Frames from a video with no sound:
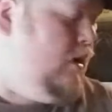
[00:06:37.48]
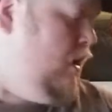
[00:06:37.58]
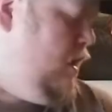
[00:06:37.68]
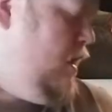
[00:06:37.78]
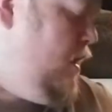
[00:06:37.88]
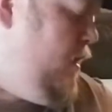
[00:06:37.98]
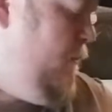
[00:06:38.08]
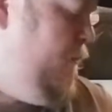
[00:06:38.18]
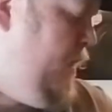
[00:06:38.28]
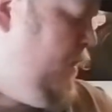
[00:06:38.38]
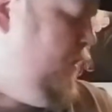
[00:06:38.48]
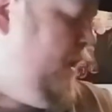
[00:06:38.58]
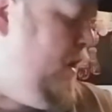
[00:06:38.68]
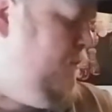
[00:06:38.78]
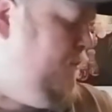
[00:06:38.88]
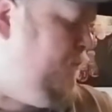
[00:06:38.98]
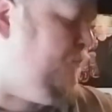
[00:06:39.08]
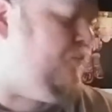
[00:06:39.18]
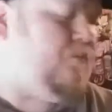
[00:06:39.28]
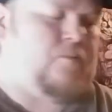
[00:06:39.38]
After that,
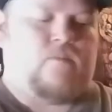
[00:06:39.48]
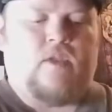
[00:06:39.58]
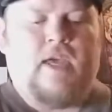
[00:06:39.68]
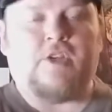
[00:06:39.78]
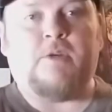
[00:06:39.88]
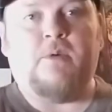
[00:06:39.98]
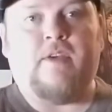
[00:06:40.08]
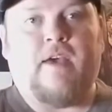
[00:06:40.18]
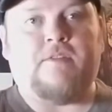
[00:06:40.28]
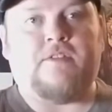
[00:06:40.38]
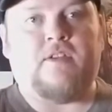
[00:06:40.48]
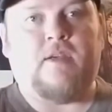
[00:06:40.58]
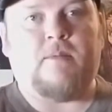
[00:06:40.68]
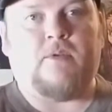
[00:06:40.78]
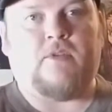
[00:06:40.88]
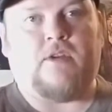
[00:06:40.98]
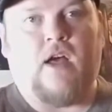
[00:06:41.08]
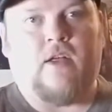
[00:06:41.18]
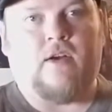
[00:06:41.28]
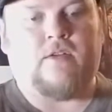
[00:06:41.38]
actually a movie I haven't seen, but it was
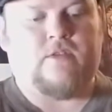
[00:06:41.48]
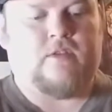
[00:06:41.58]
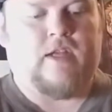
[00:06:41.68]
$1,